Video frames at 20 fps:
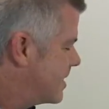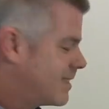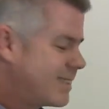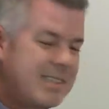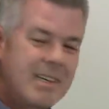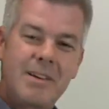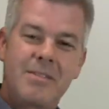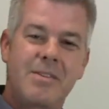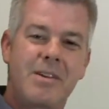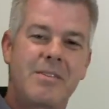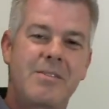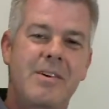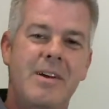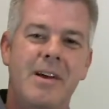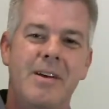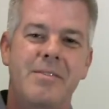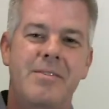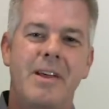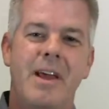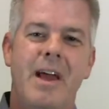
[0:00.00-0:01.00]
see if
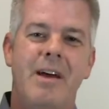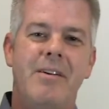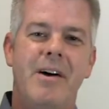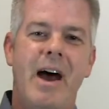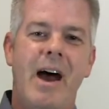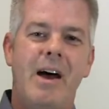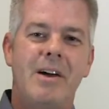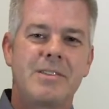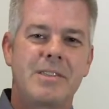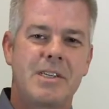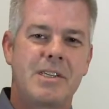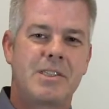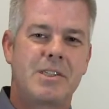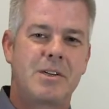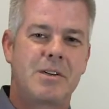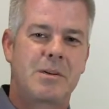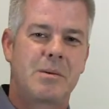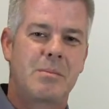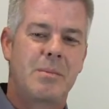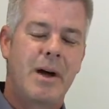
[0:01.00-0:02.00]
they have a house
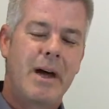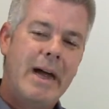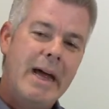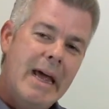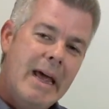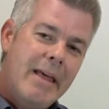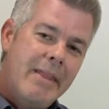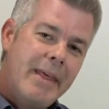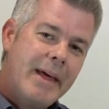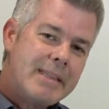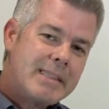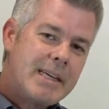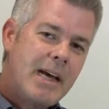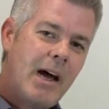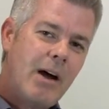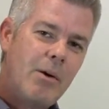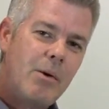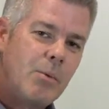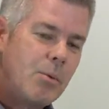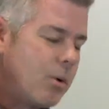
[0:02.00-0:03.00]
that you can buy. That's
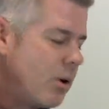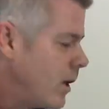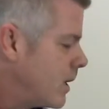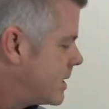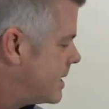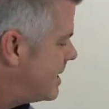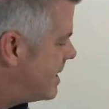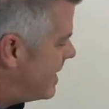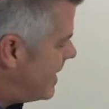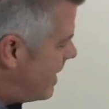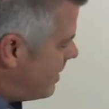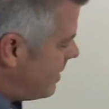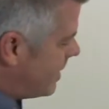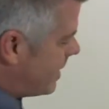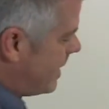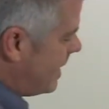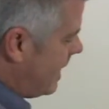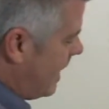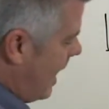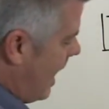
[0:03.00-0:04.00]
how it works. And the
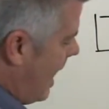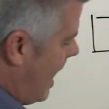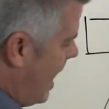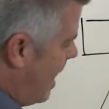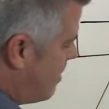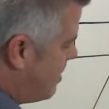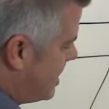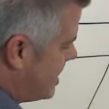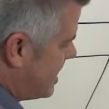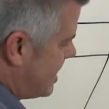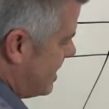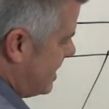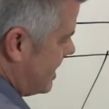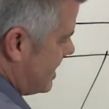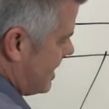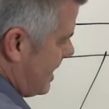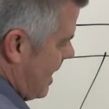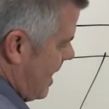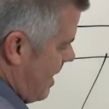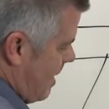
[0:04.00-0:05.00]
other thing that happens in
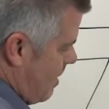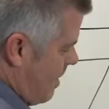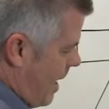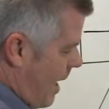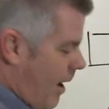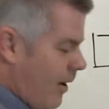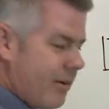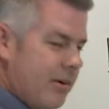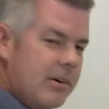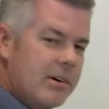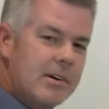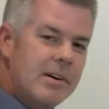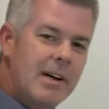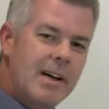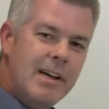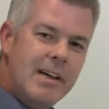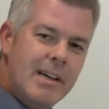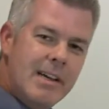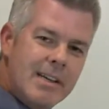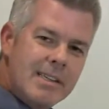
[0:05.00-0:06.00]
this outer
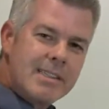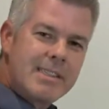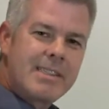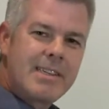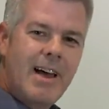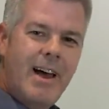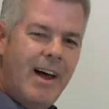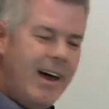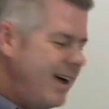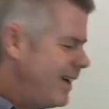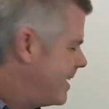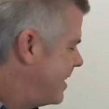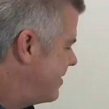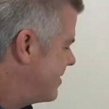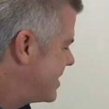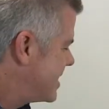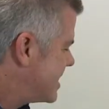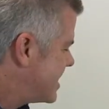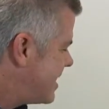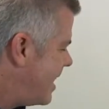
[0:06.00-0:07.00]
side
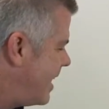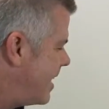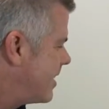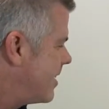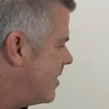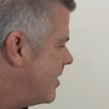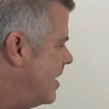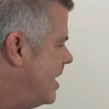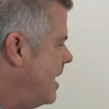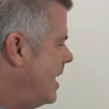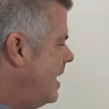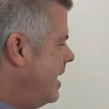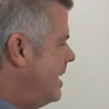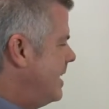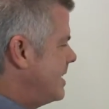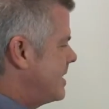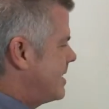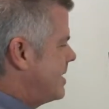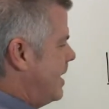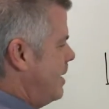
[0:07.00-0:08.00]
of the cycle
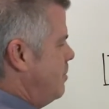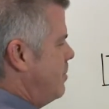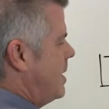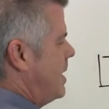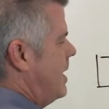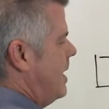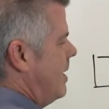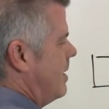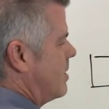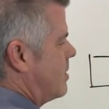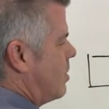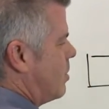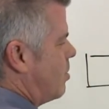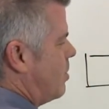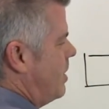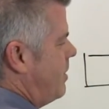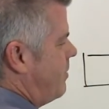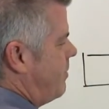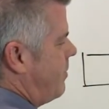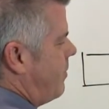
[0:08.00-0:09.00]
is they begin to
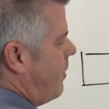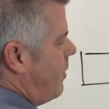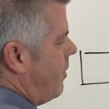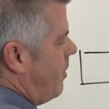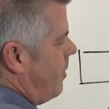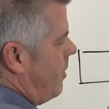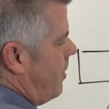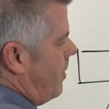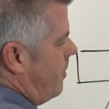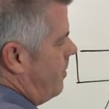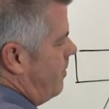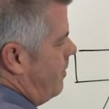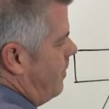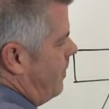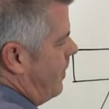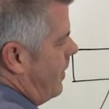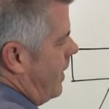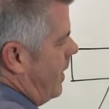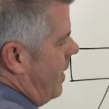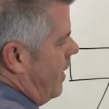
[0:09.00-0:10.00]
refer,
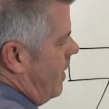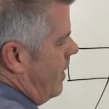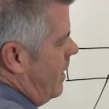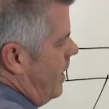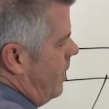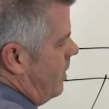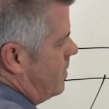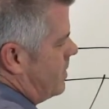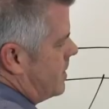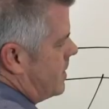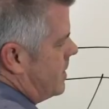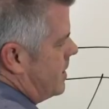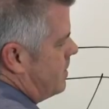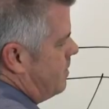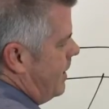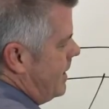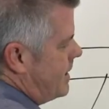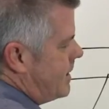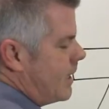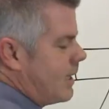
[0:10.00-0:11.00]
you know,
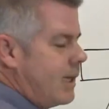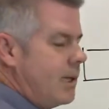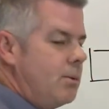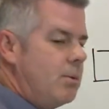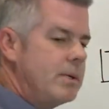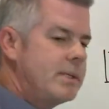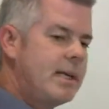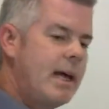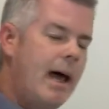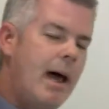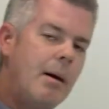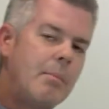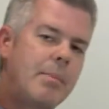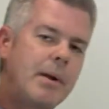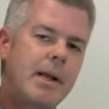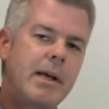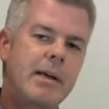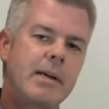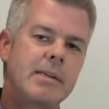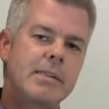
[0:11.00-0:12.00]
because basically what's
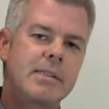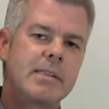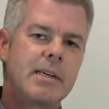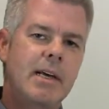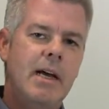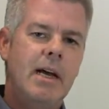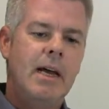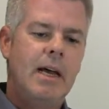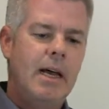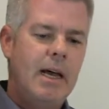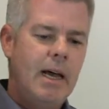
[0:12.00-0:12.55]
happening is